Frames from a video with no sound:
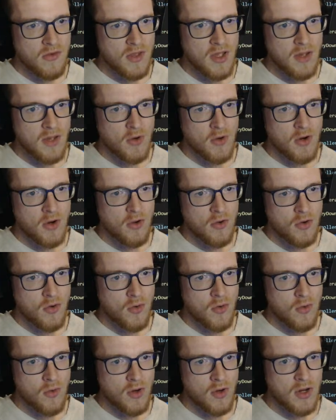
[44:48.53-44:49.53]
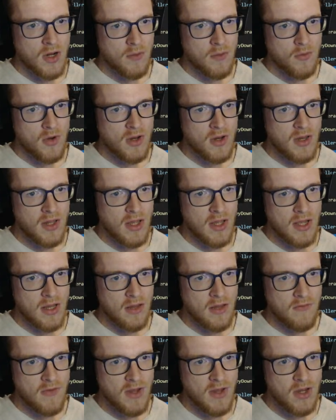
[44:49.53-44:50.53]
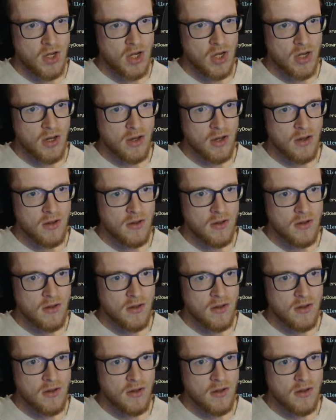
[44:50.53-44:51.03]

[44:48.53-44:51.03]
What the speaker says: camera controller camera deactivation.